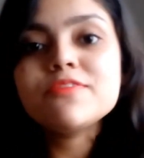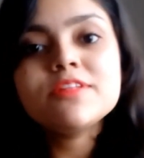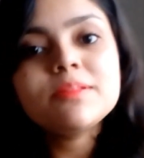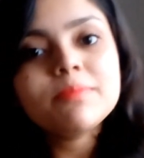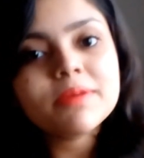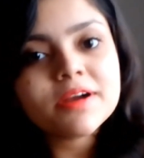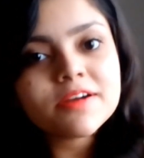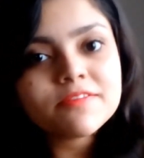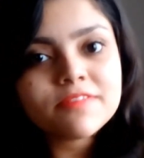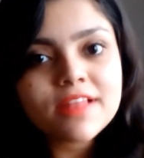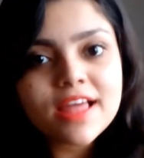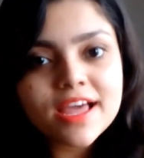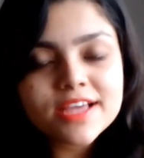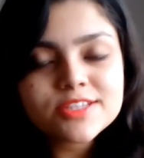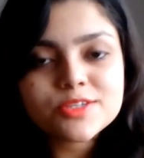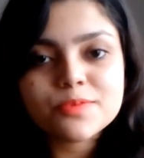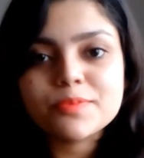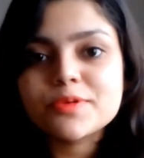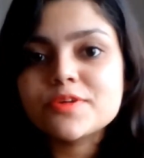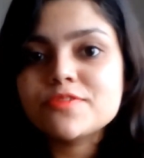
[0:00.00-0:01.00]
beautiful
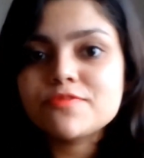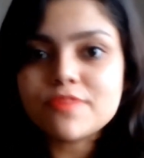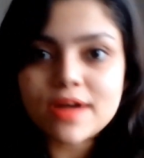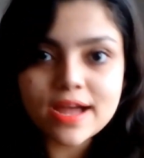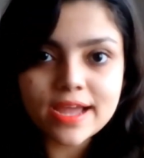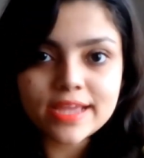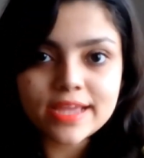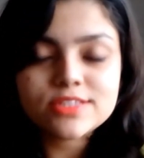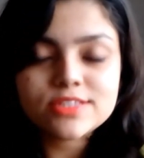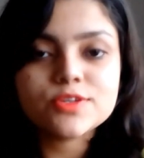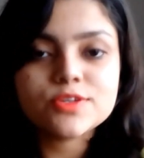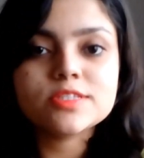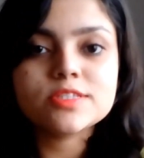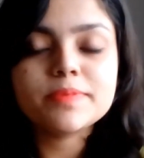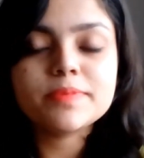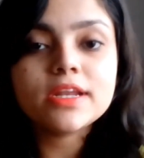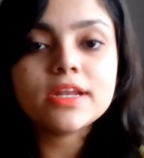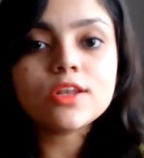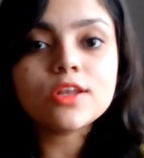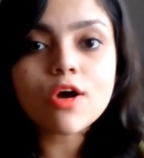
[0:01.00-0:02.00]
butterflies are pretty fine, so it's
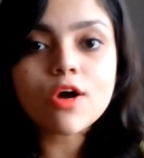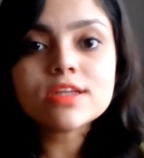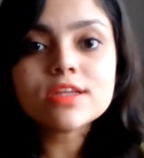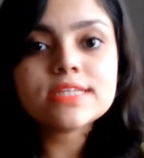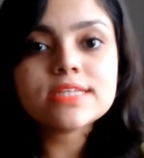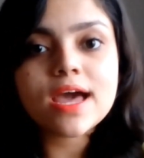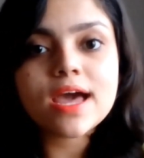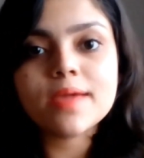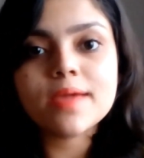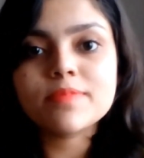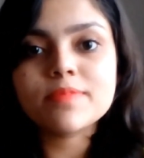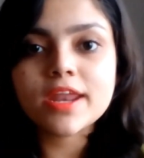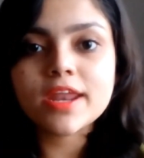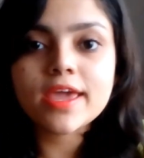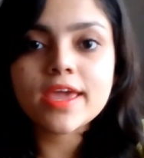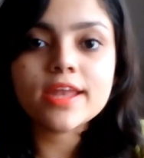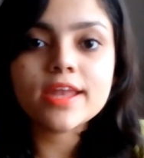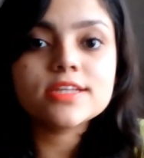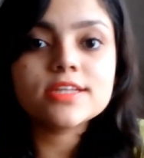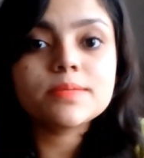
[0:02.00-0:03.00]
been a long time that
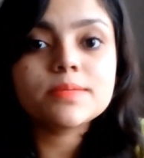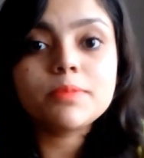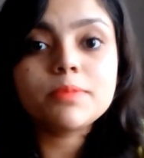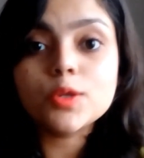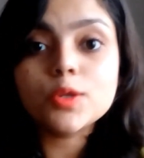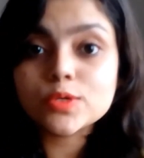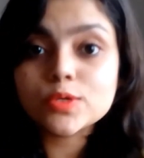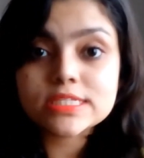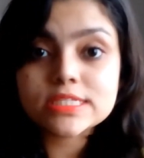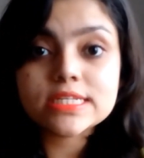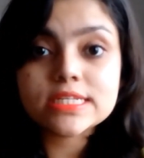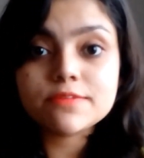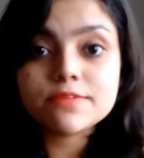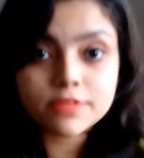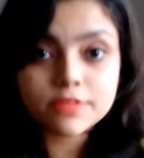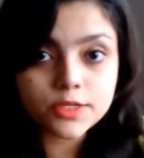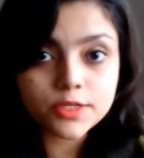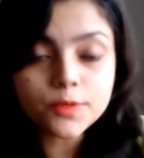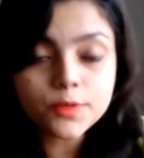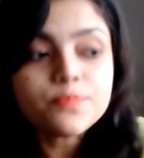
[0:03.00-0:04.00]
I haven't uploaded
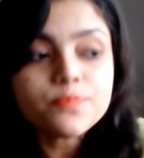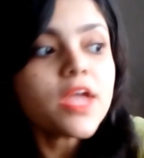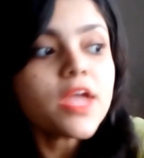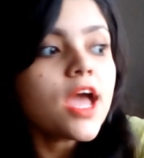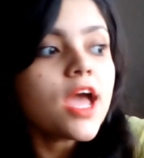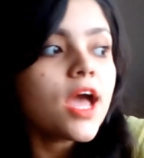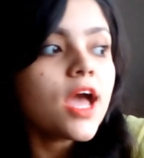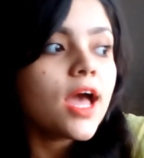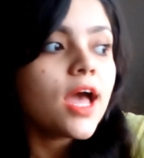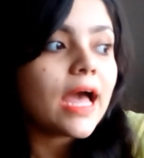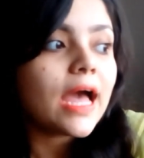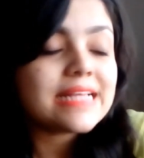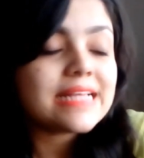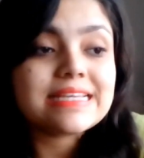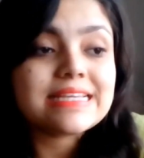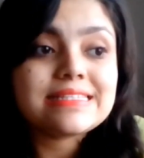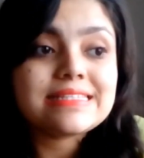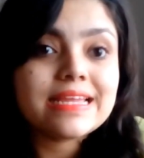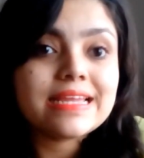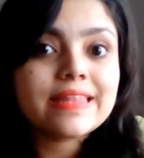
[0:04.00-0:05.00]
any video.
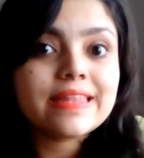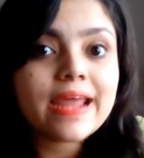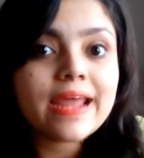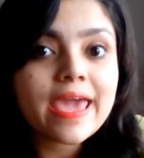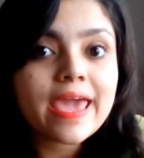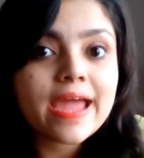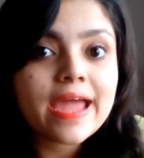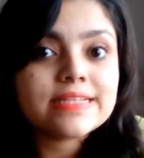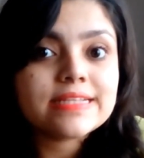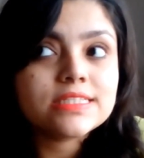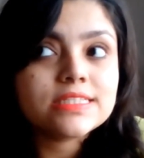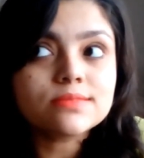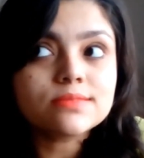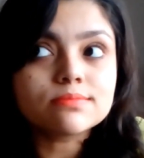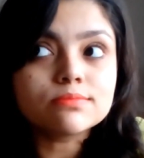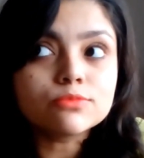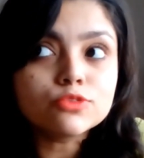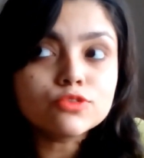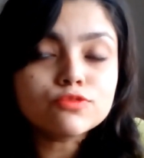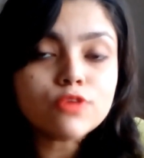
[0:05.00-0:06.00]
As I said, that I had just
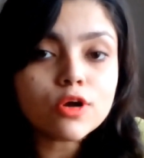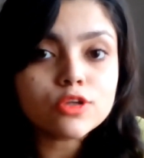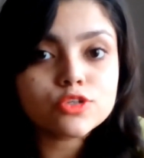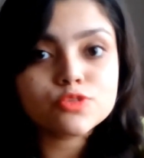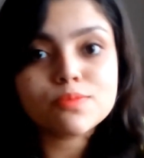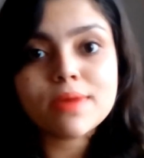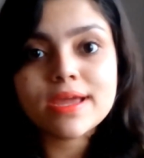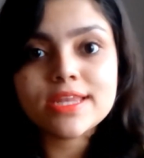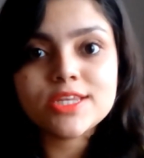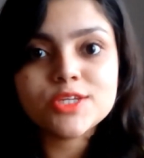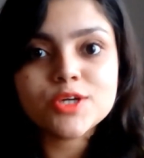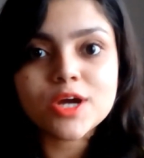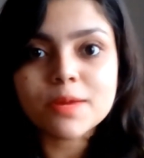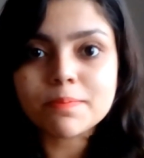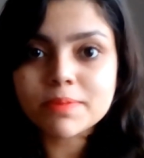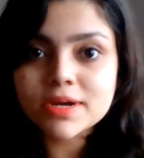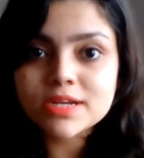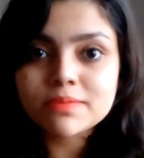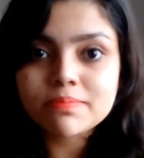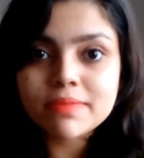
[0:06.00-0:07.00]
moved on to my new
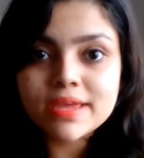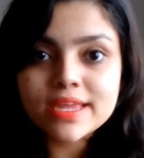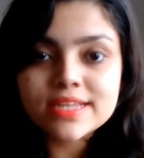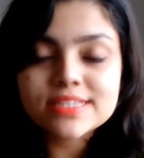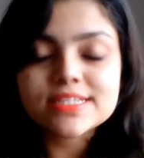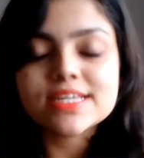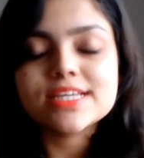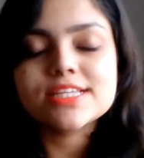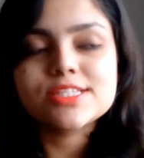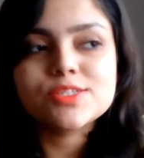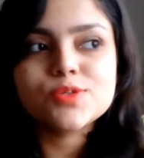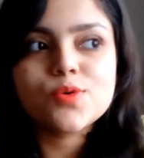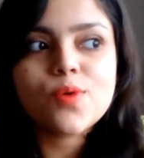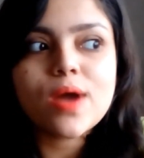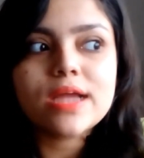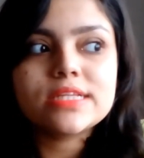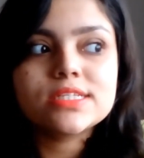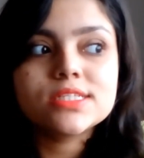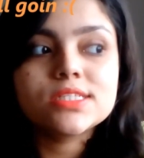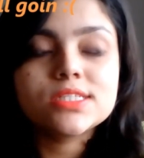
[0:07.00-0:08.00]
apartment, so
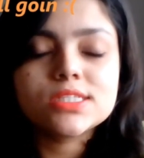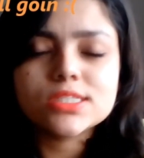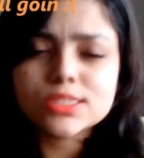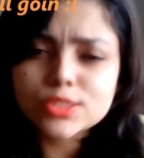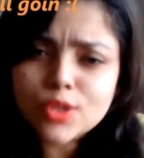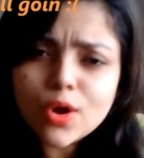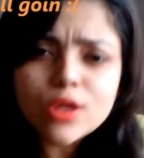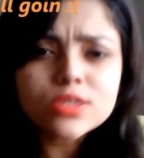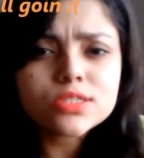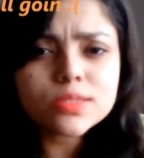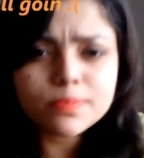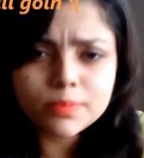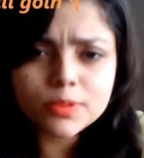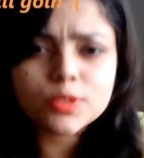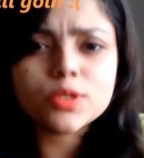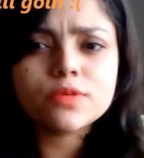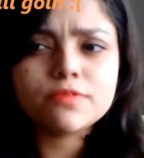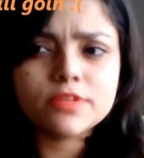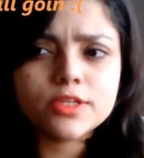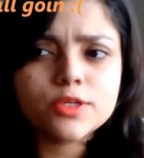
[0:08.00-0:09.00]
I just thought to
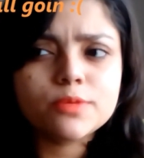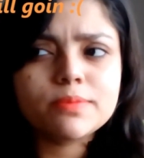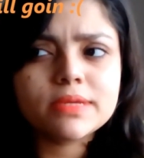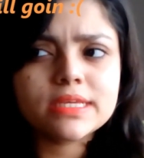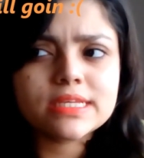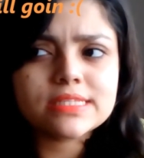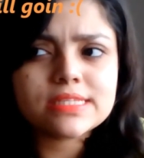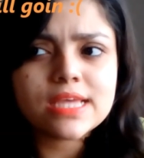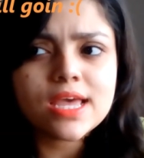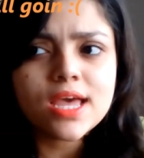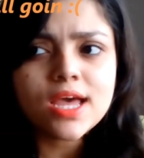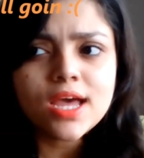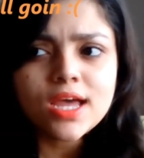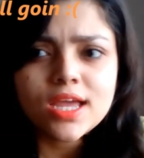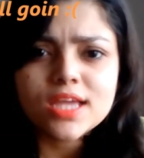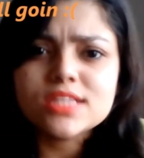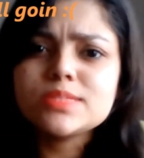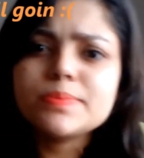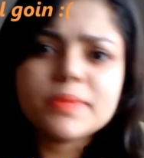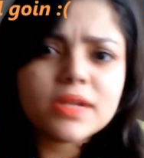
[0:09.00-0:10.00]
upload a video because
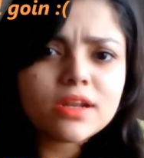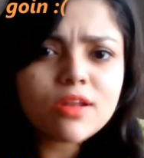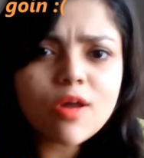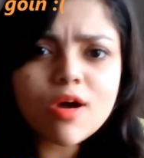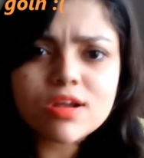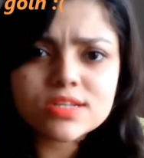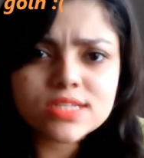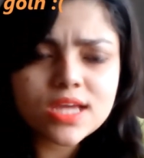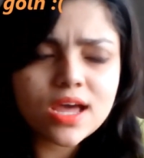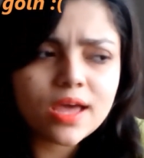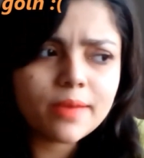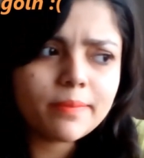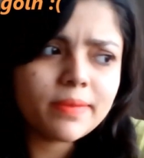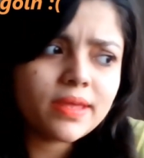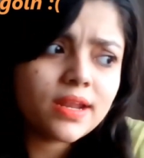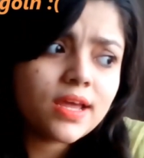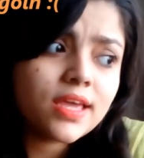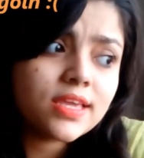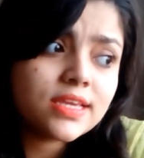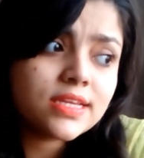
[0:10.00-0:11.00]
it's been a long time
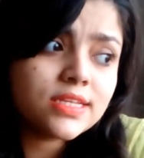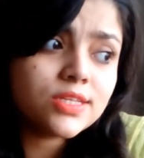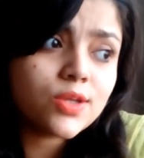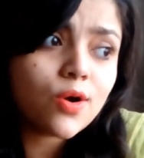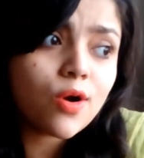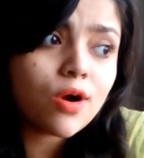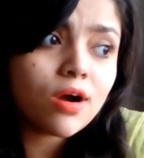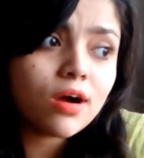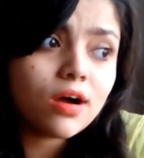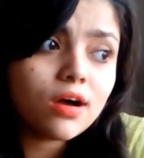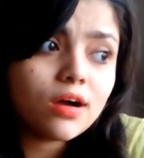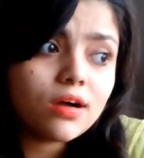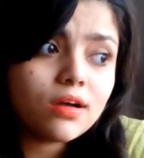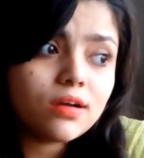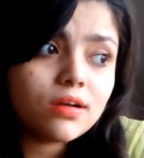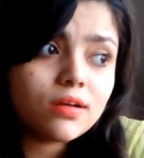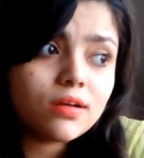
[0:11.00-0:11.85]
and I cannot